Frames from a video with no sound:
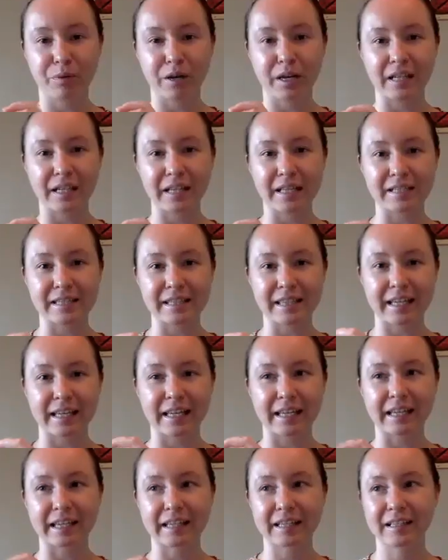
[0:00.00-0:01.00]
but it's
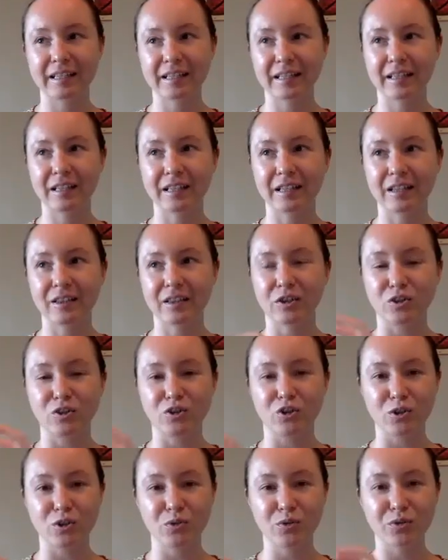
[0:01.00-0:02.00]
like the
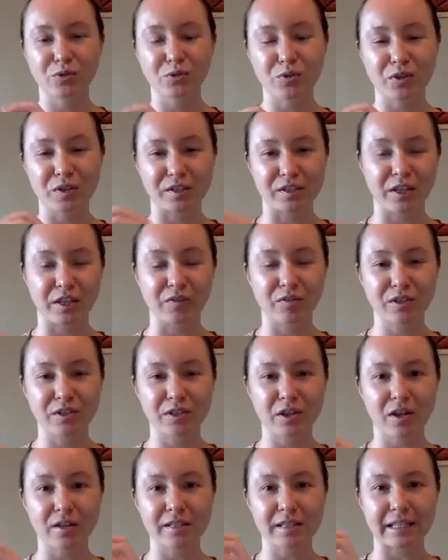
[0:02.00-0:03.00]
juice or the secret
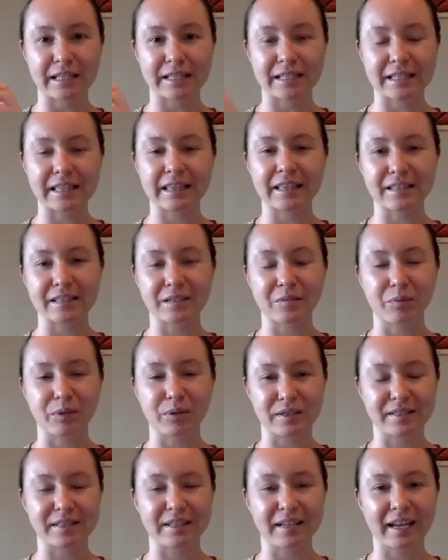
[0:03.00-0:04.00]
sauce is in the
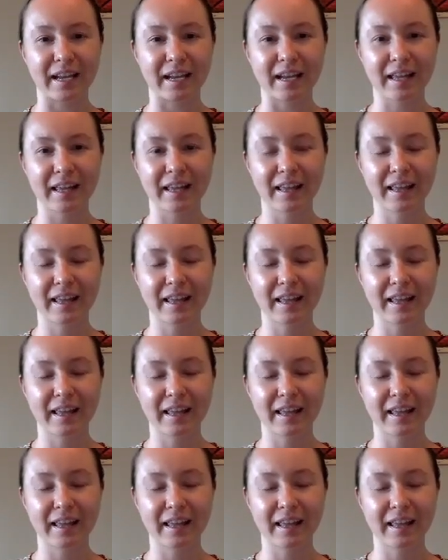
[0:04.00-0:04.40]
simplicity.